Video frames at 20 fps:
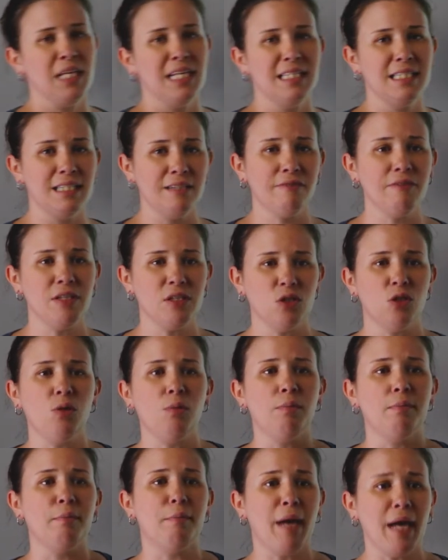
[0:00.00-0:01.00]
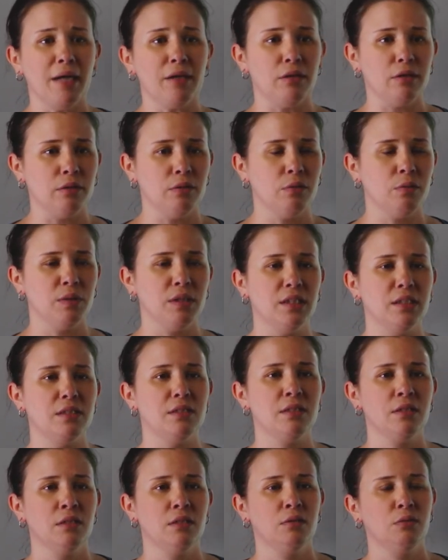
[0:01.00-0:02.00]
Sig figs don't matter when
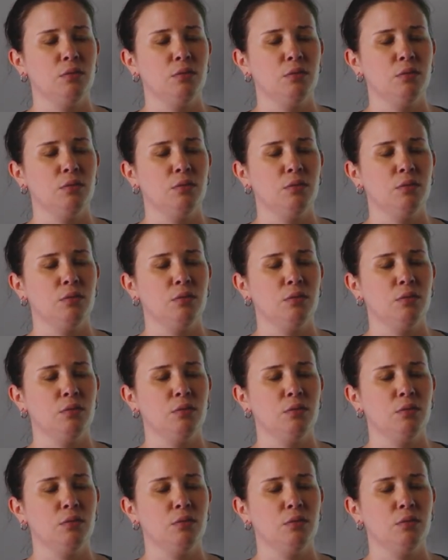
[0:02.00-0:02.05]
it's,